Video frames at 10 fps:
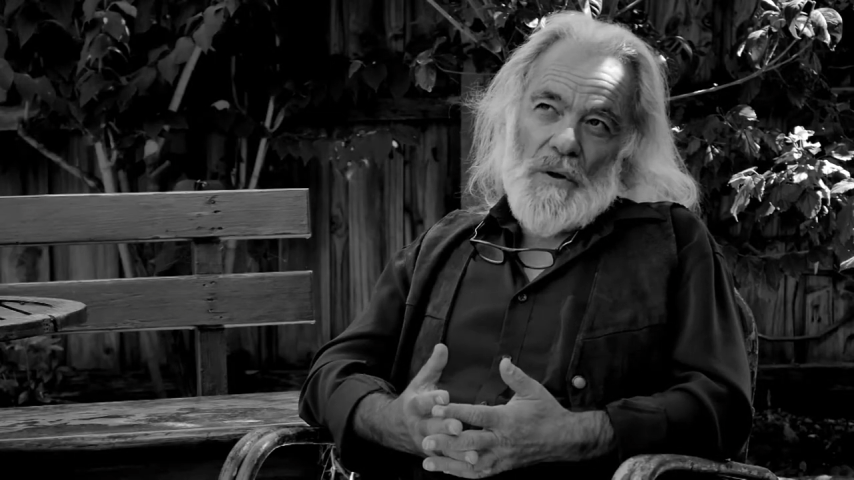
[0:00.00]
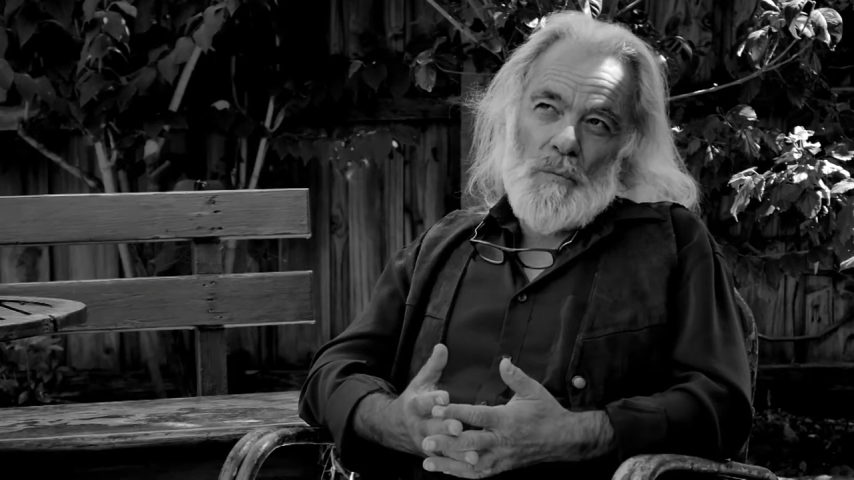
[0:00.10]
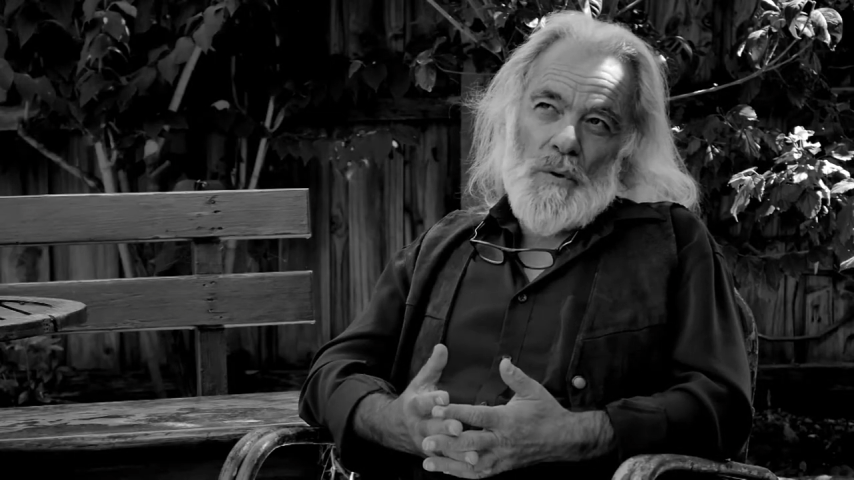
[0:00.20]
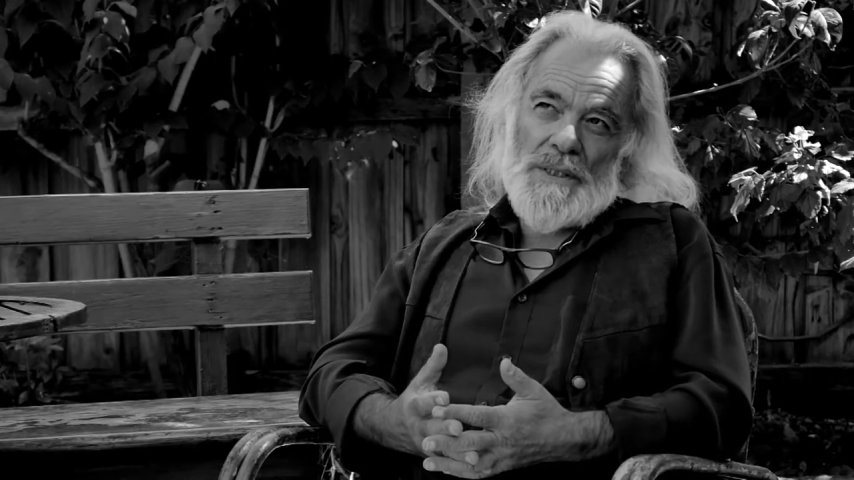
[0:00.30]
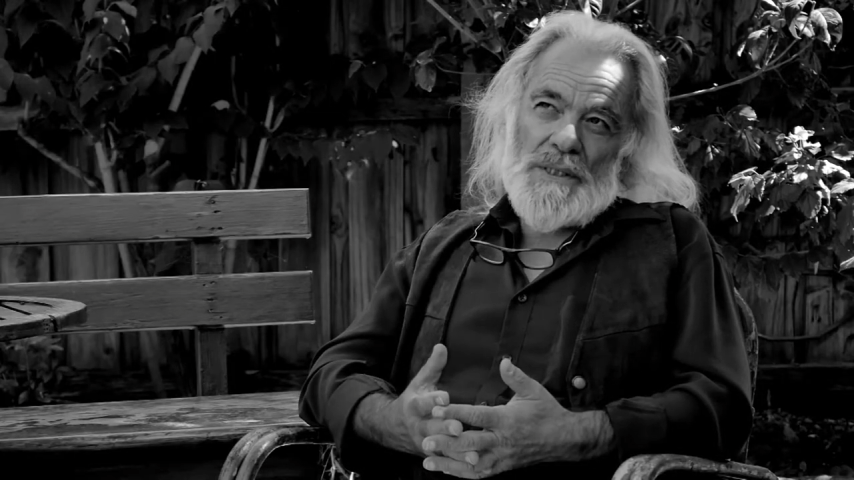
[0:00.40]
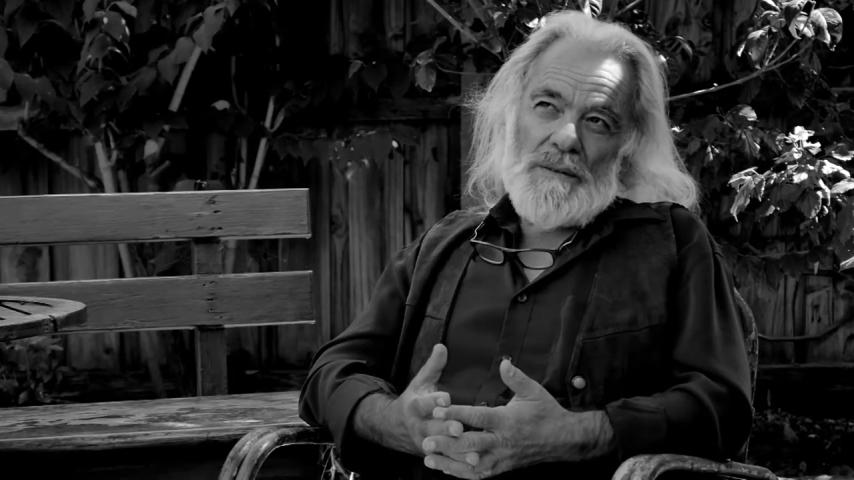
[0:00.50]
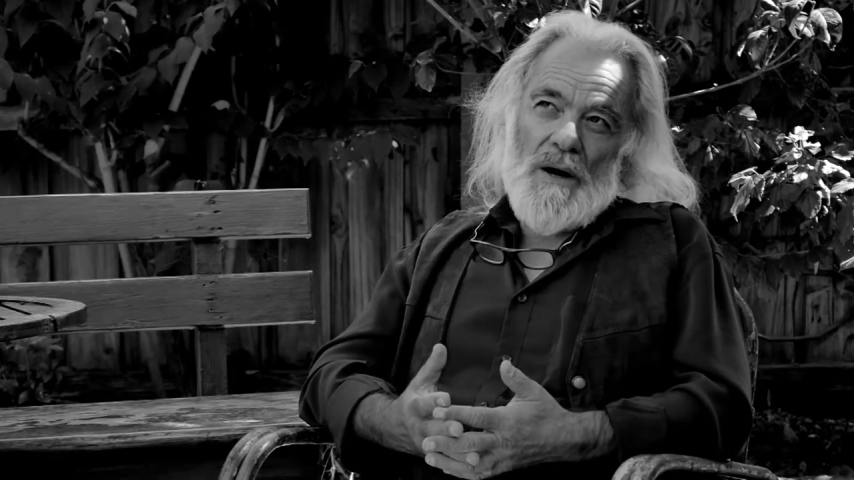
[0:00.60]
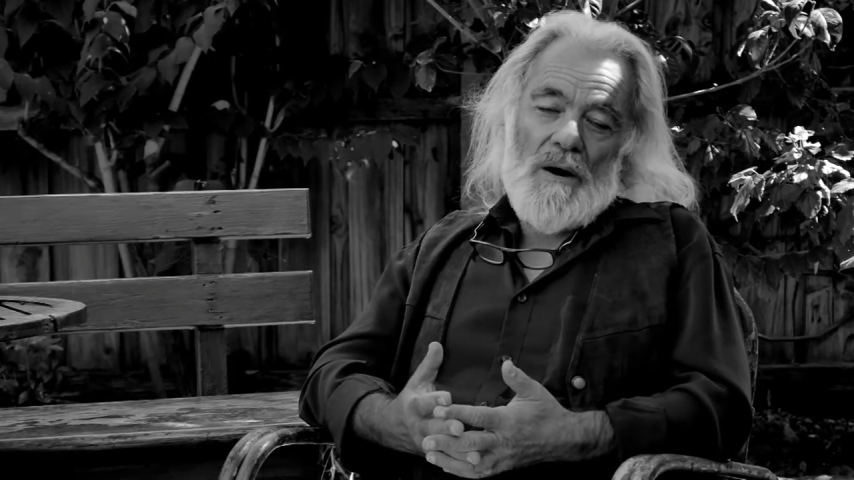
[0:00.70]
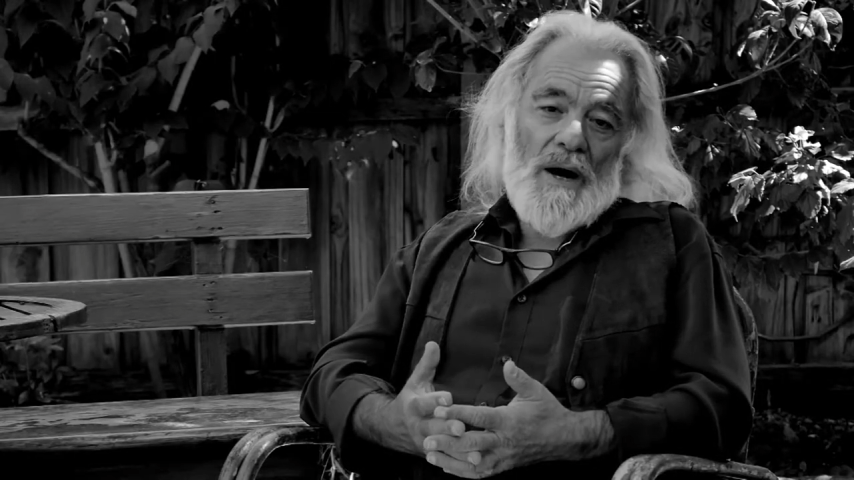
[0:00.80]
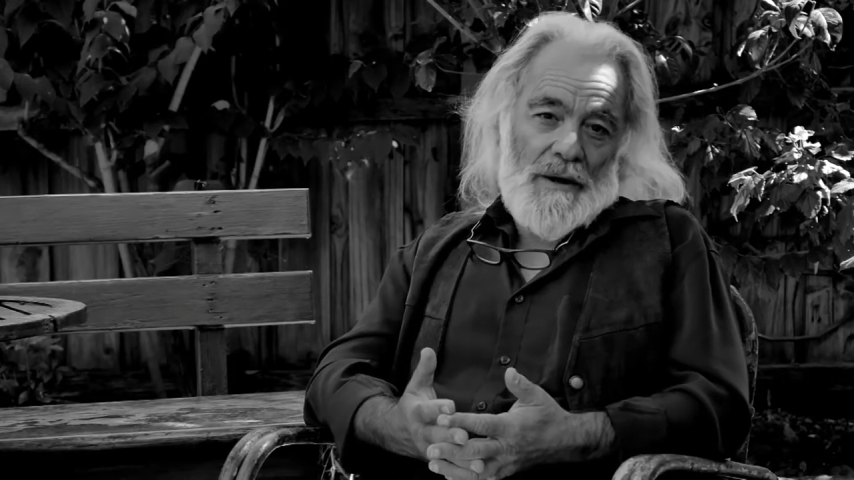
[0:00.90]
was,
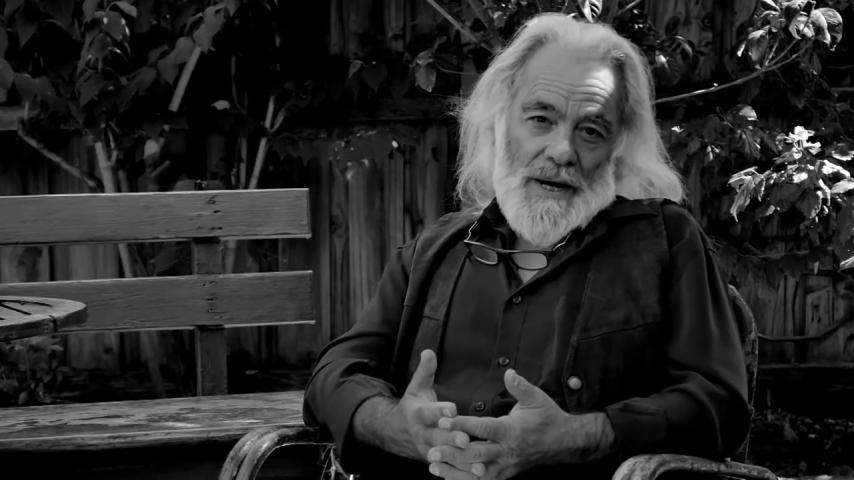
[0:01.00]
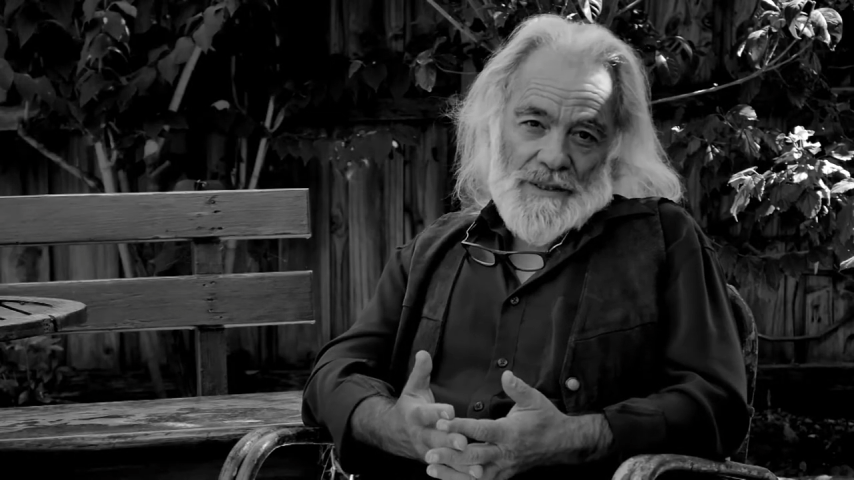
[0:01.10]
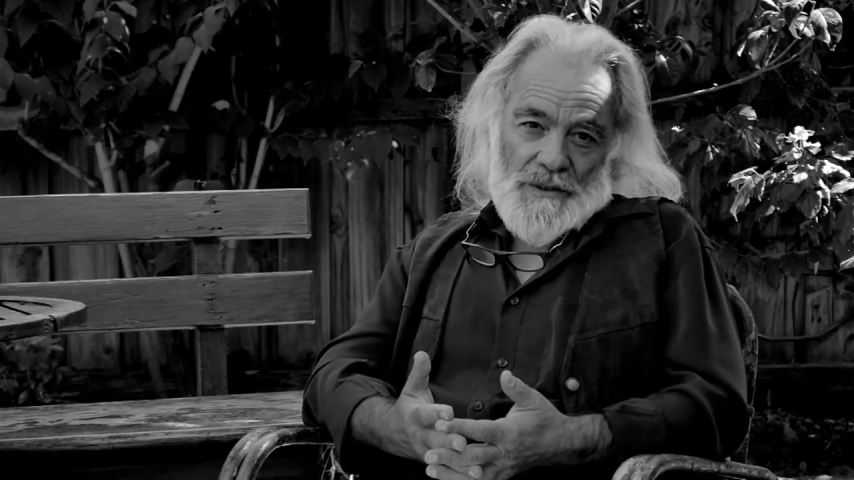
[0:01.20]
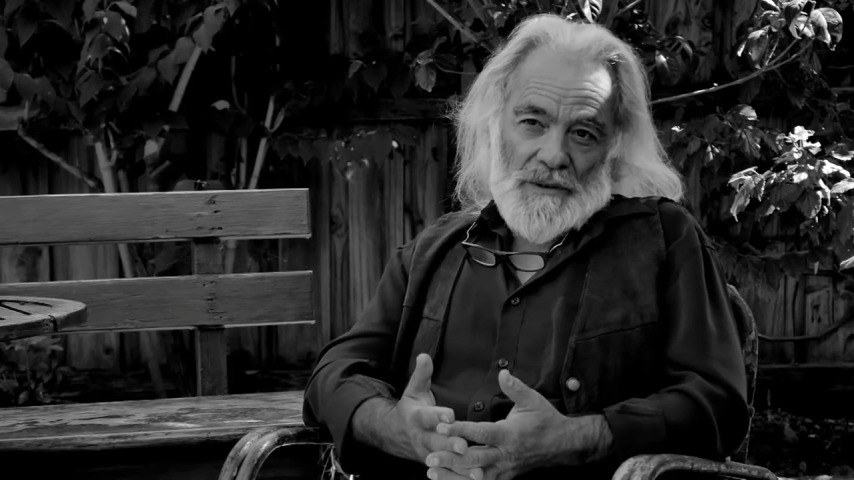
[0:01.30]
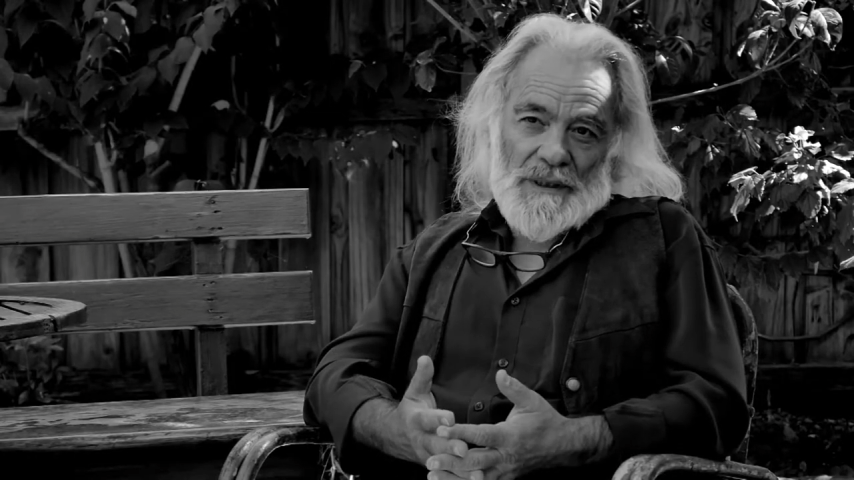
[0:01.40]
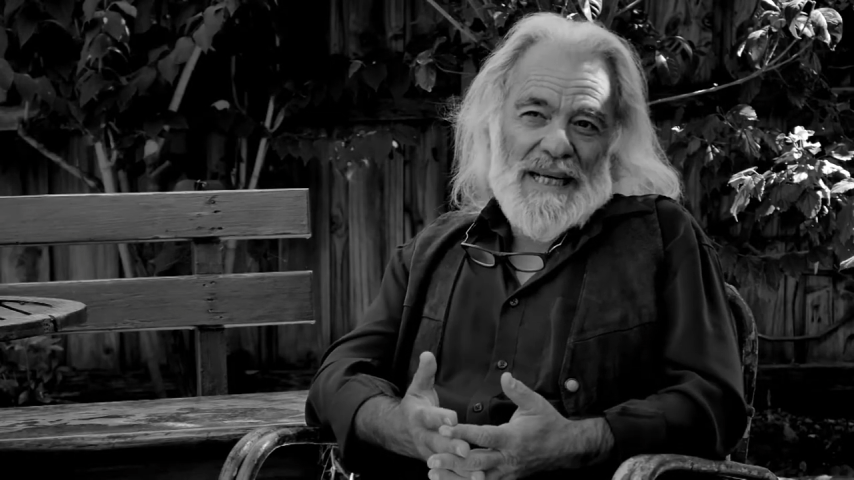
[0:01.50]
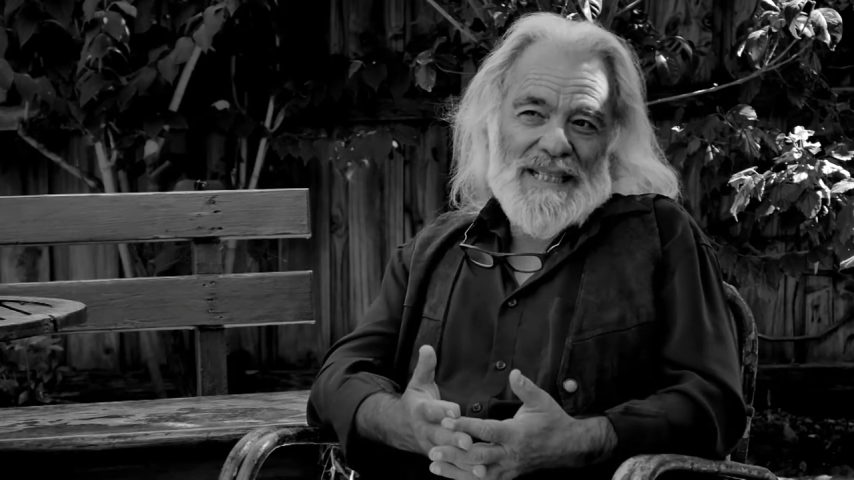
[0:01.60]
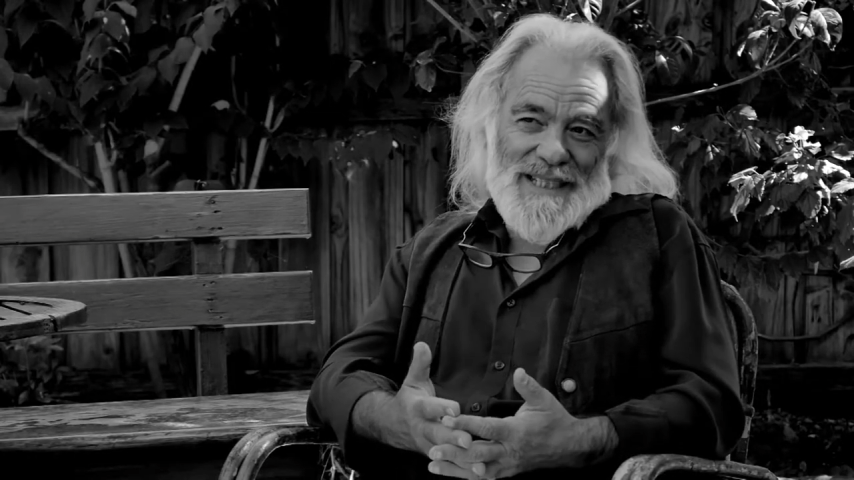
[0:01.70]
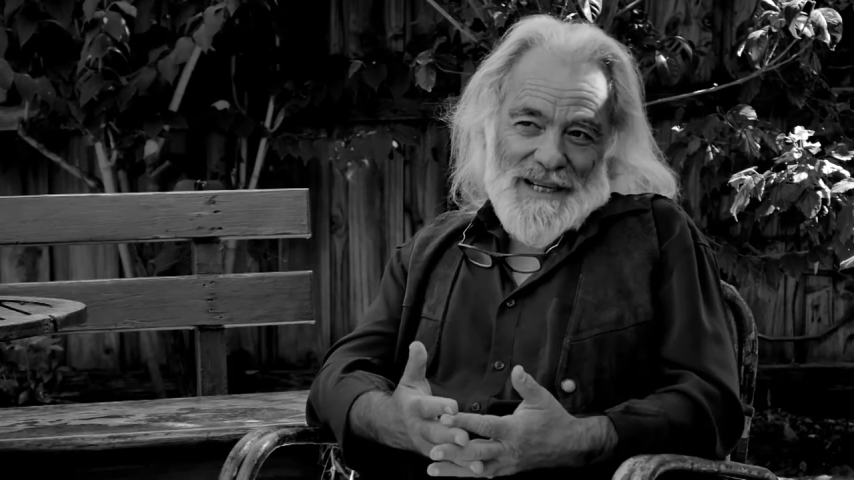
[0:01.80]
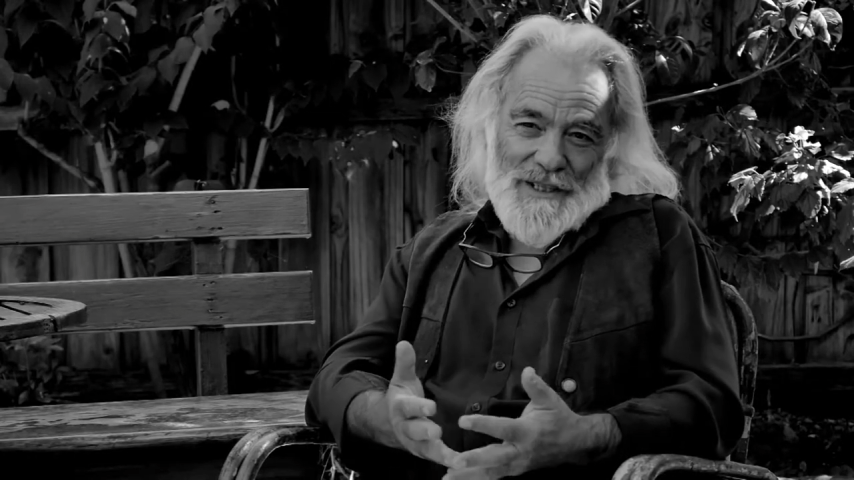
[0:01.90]
I argue,
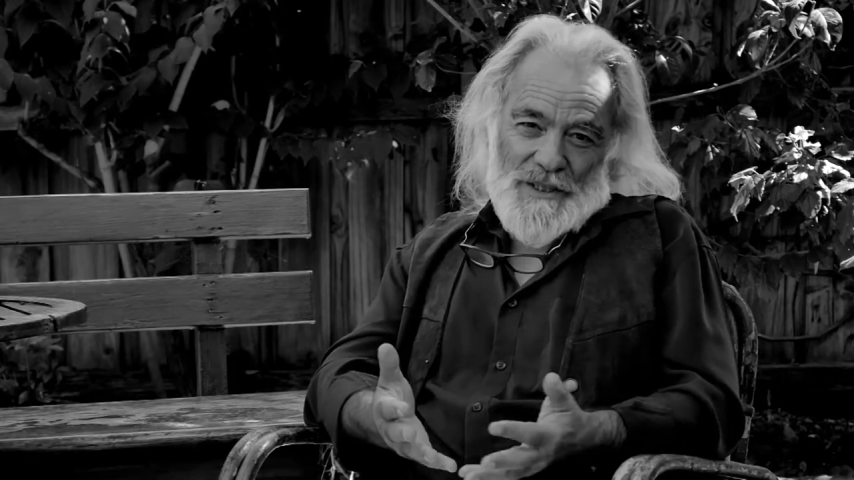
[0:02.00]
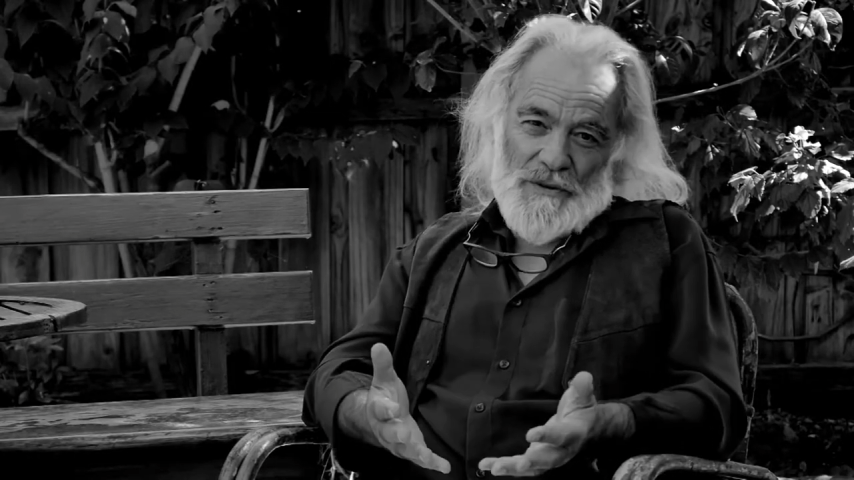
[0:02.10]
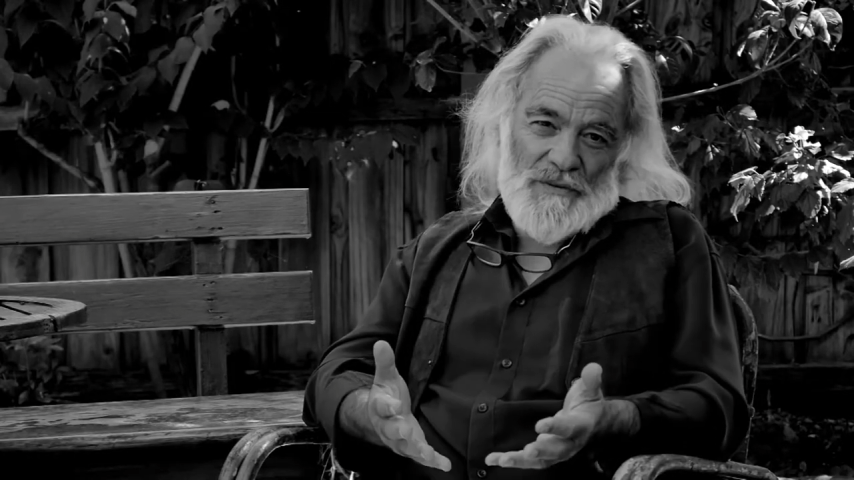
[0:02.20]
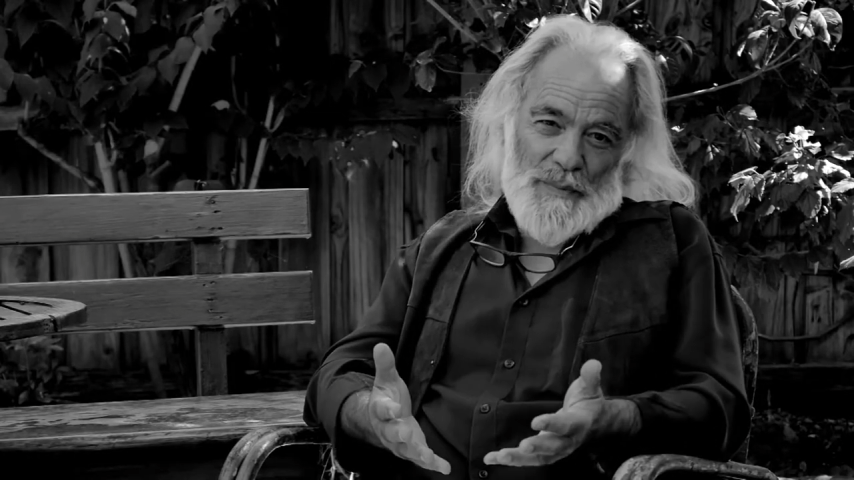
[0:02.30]
less than it should have